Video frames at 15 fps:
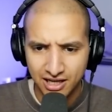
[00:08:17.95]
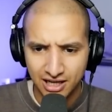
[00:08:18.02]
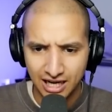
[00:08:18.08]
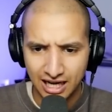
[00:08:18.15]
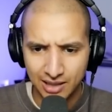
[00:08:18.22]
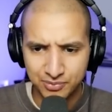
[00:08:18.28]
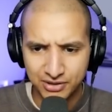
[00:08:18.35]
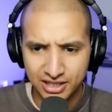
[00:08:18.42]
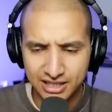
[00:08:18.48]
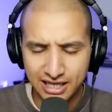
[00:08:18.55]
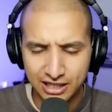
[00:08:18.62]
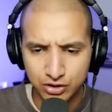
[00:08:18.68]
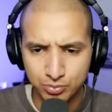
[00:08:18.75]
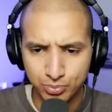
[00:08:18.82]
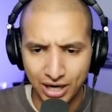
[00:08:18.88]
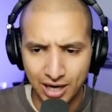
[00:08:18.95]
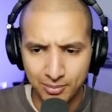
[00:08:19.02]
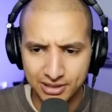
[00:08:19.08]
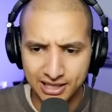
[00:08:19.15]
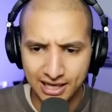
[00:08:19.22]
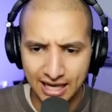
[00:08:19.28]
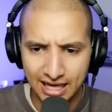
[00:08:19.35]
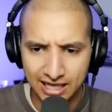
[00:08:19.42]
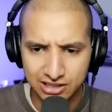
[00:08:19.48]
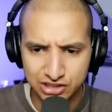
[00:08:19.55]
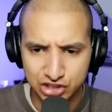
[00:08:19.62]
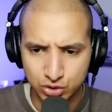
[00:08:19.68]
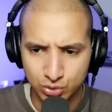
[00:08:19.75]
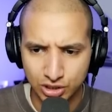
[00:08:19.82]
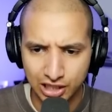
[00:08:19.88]
I'm thinking I could probably hang a
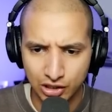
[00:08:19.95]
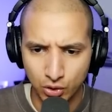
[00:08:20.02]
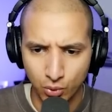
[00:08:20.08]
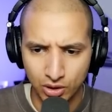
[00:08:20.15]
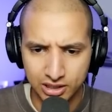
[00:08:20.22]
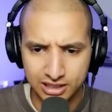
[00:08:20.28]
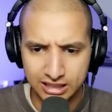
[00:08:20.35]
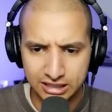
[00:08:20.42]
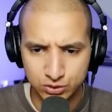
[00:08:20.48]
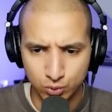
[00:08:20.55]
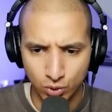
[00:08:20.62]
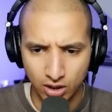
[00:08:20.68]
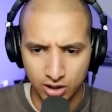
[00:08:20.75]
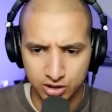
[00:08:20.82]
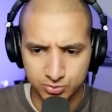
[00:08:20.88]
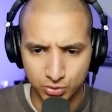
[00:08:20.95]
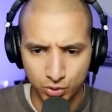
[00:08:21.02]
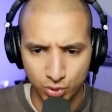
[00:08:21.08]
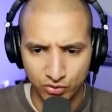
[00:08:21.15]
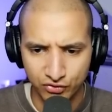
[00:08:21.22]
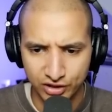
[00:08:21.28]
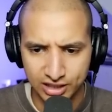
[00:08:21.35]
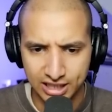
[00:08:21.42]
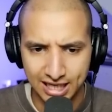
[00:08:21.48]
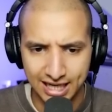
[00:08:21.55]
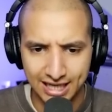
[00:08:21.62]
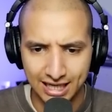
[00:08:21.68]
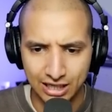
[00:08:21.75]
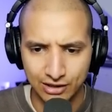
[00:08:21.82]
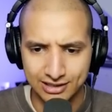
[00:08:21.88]
screen on one of these walls, but we'll figure that
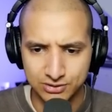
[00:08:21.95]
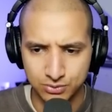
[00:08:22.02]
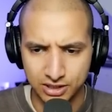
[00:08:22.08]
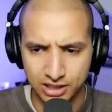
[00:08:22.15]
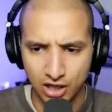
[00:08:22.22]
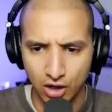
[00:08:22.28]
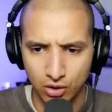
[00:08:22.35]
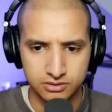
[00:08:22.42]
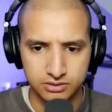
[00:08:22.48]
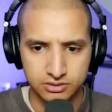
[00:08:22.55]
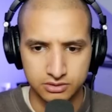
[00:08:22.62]
out as we go.